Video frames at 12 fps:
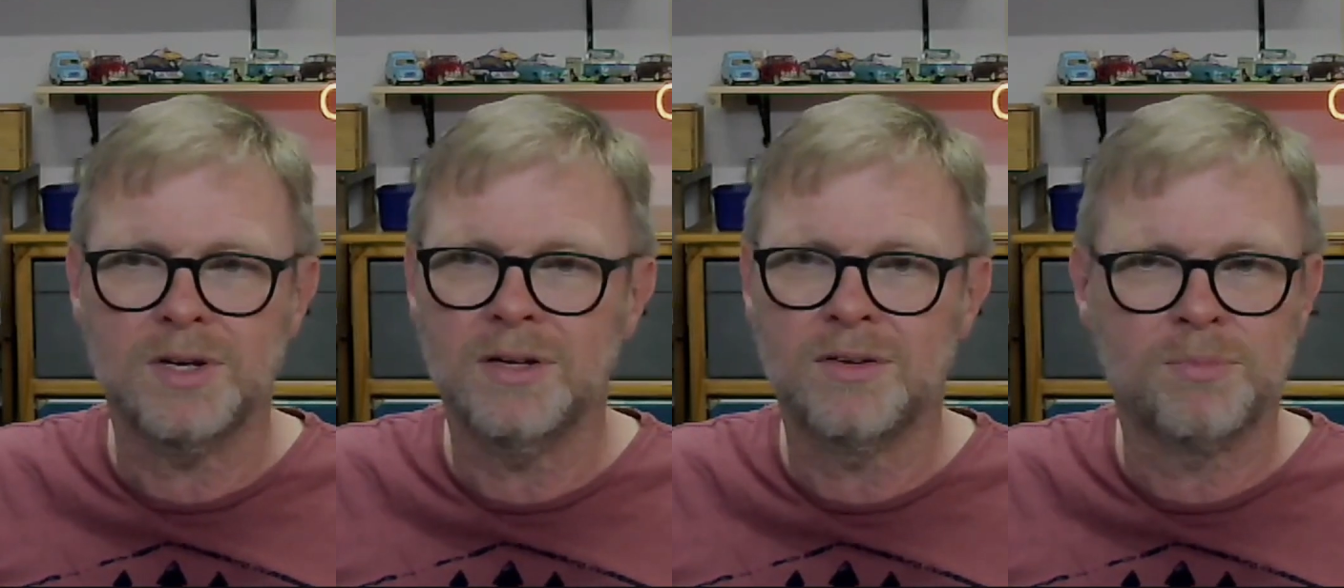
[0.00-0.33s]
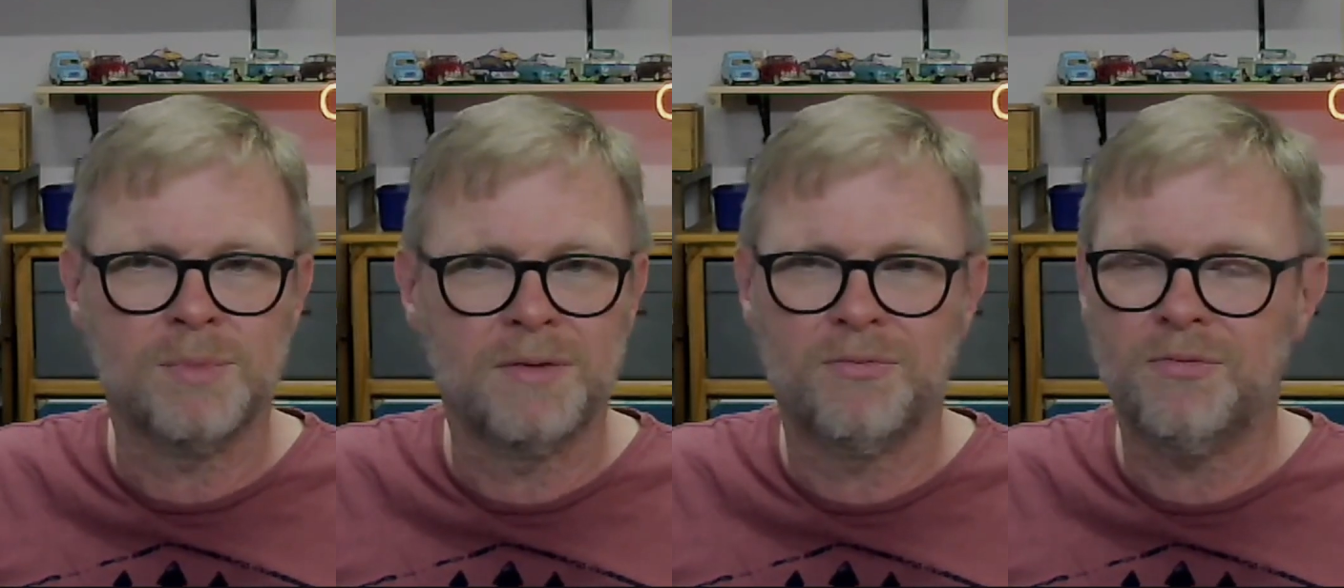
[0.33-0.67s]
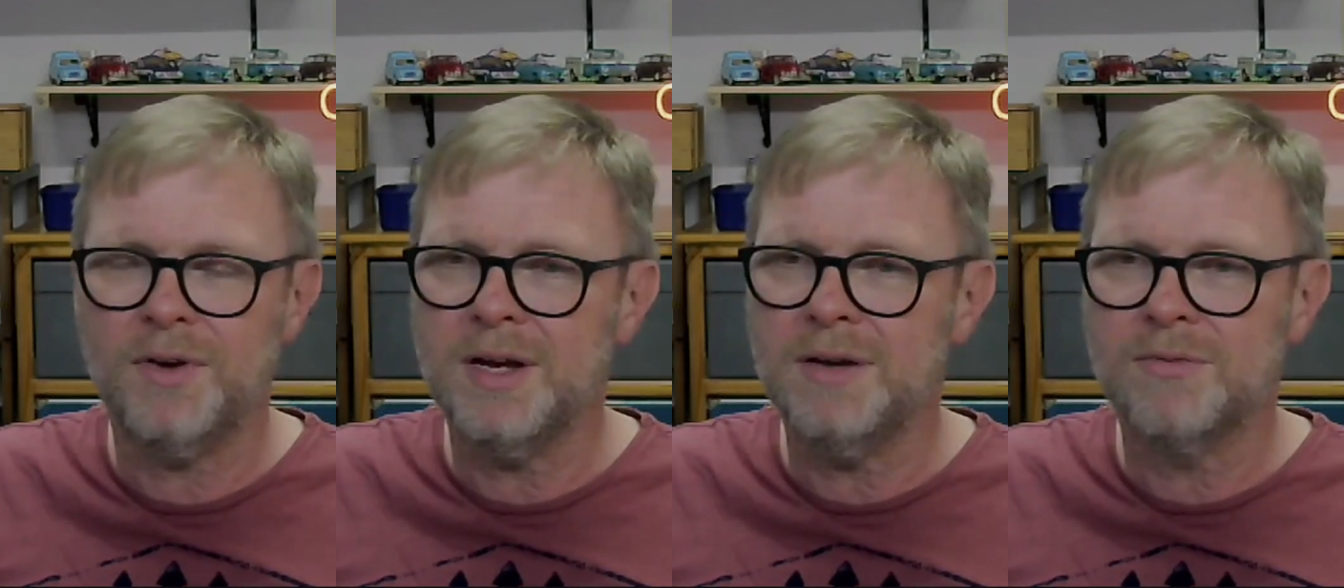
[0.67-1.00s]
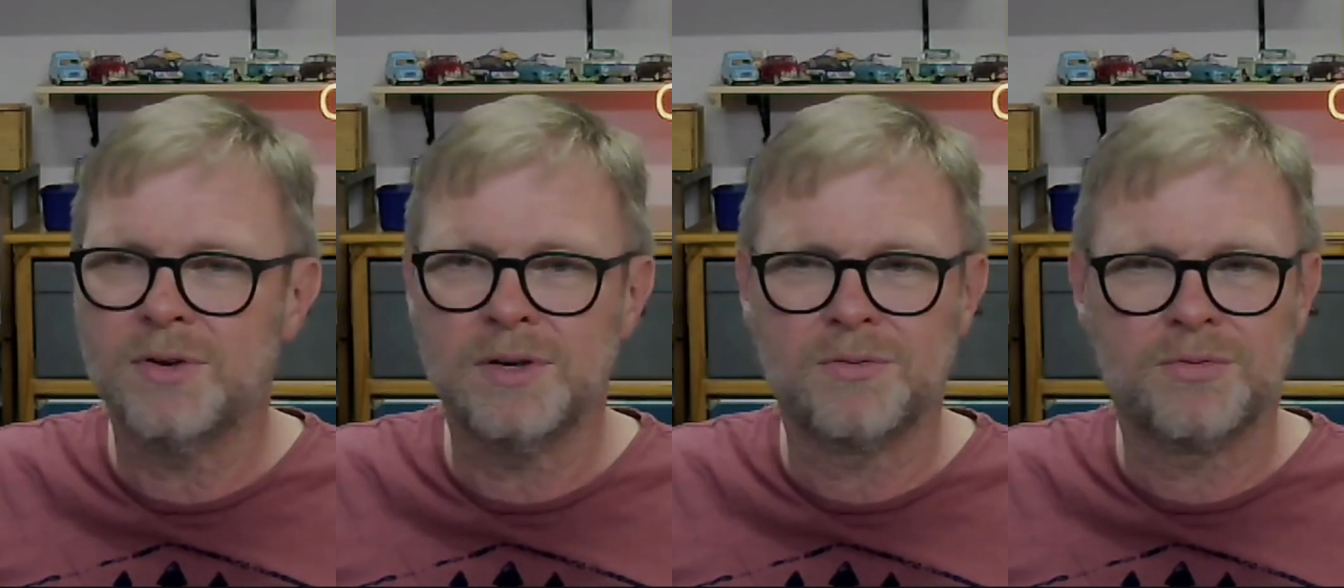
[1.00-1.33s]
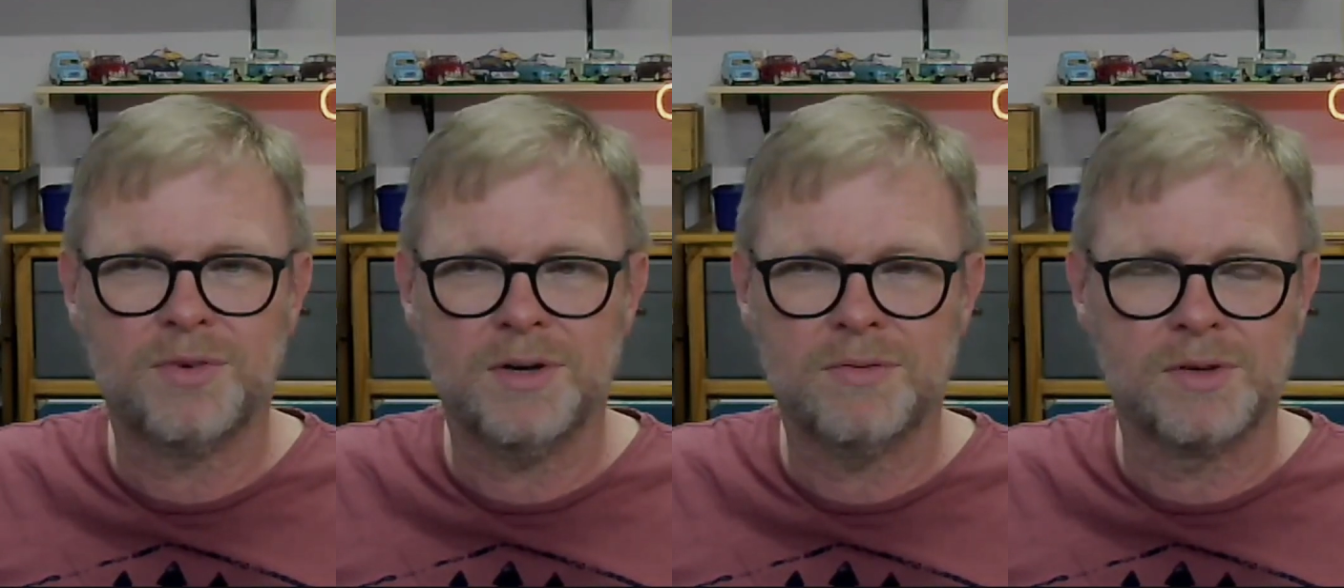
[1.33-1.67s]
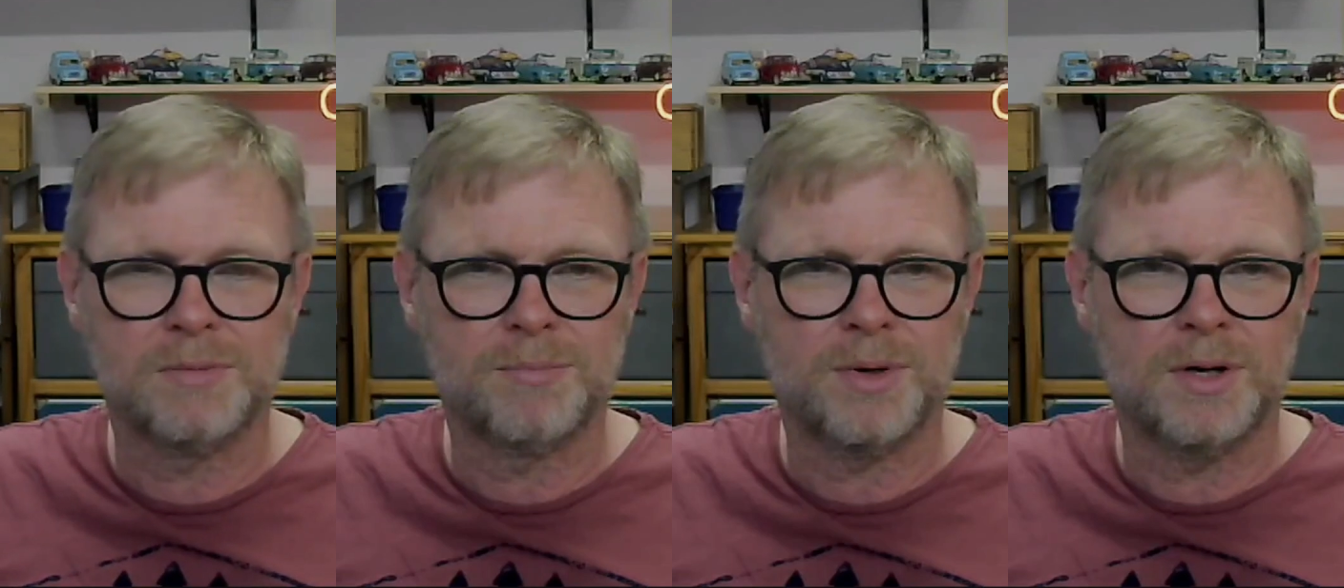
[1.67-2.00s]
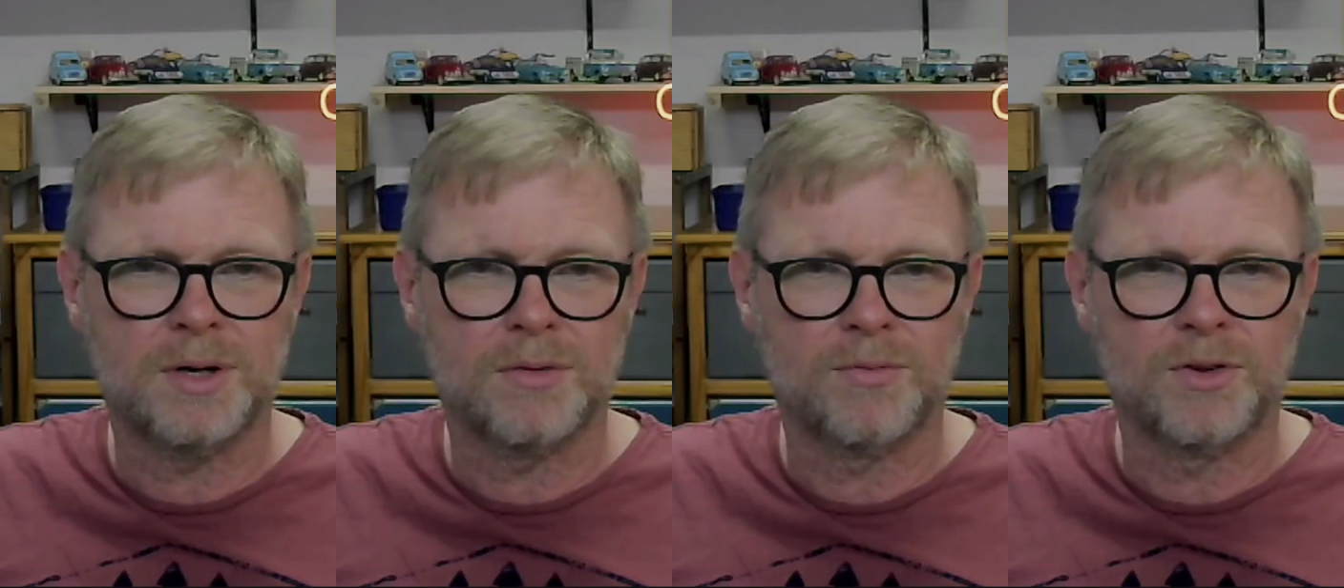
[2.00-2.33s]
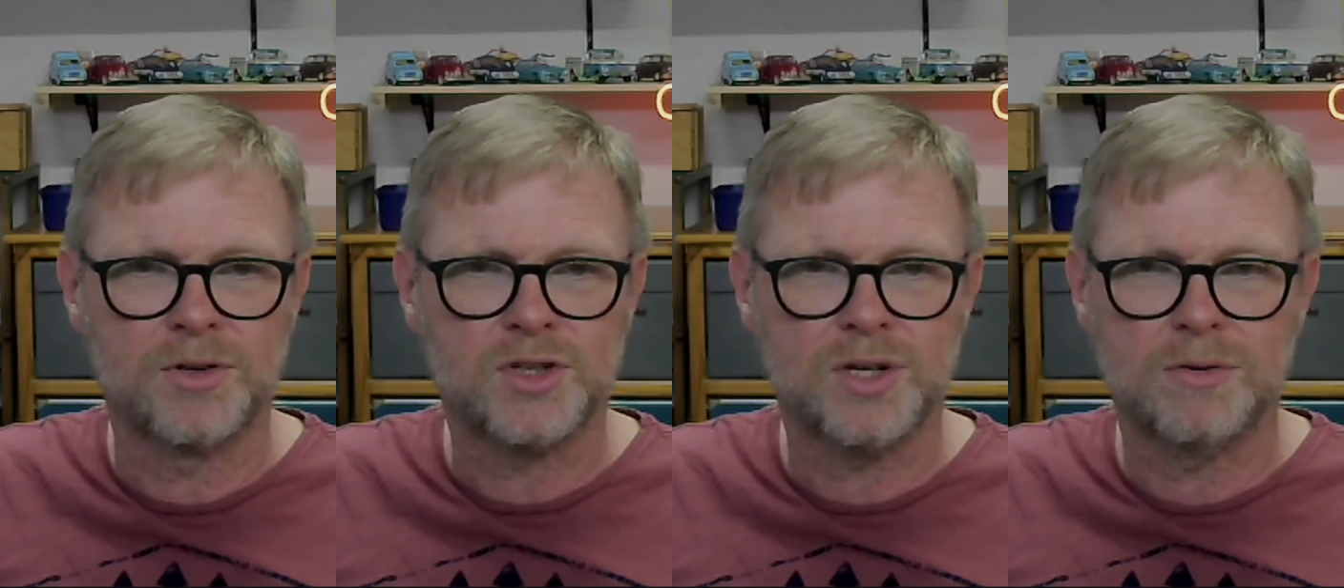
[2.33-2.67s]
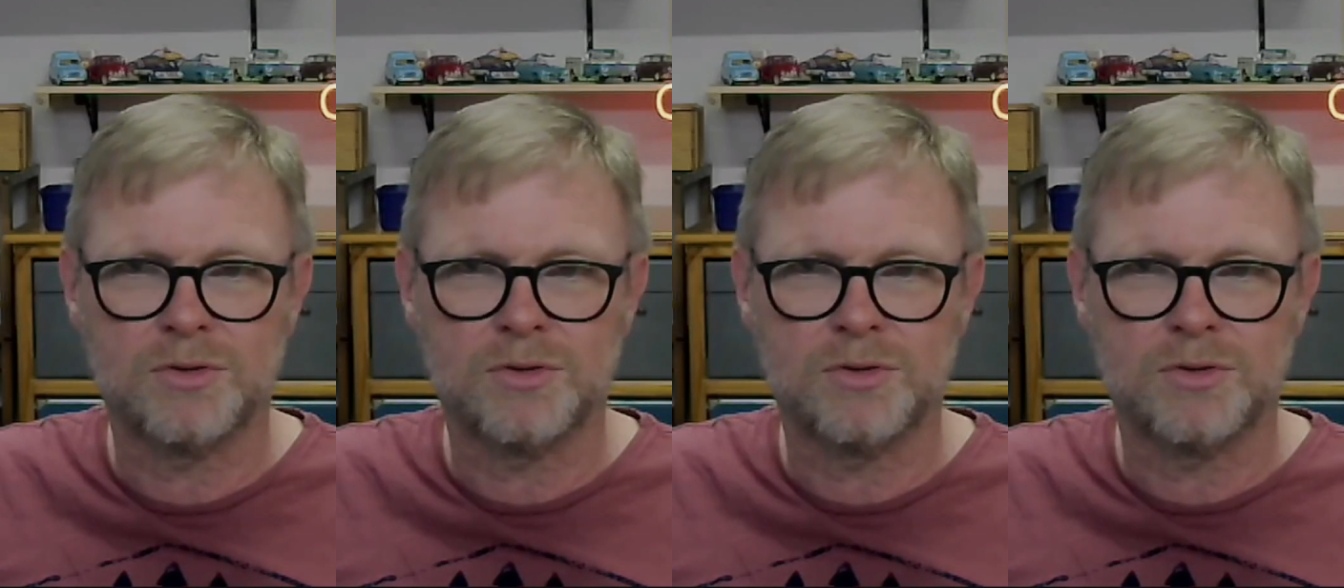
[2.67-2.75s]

It's my favorite part of the show,